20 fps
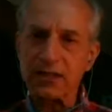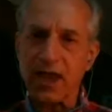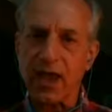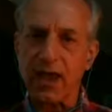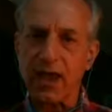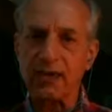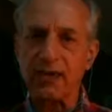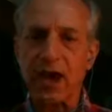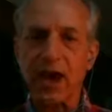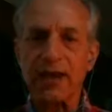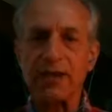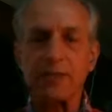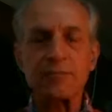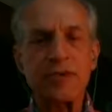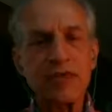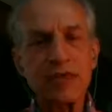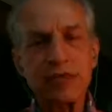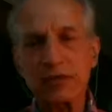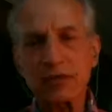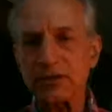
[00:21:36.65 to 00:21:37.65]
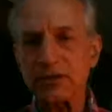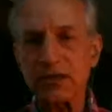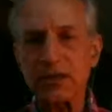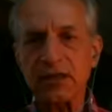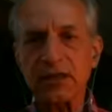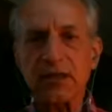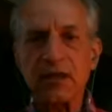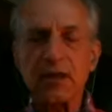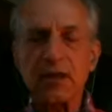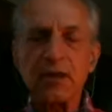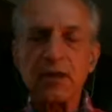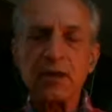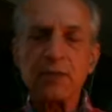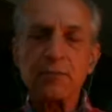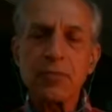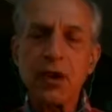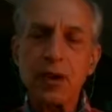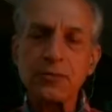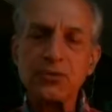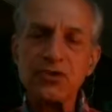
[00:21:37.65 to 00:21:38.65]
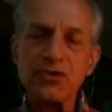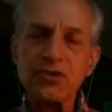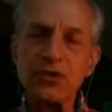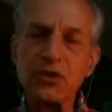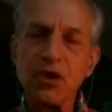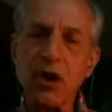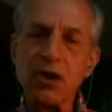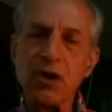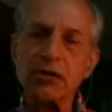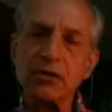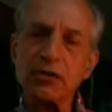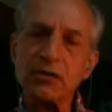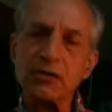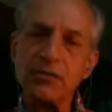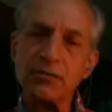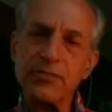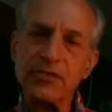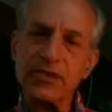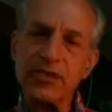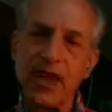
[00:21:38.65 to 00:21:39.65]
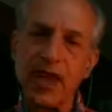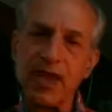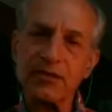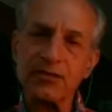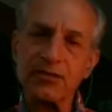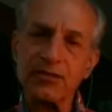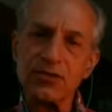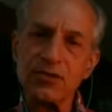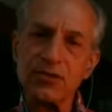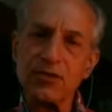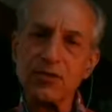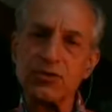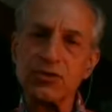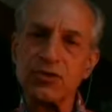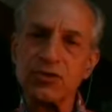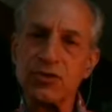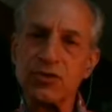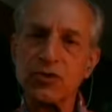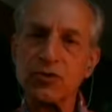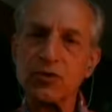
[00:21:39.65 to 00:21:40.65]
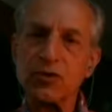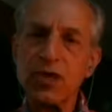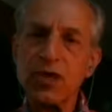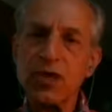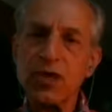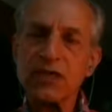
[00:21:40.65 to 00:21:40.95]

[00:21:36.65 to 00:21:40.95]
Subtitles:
And I immediately published an article and began to do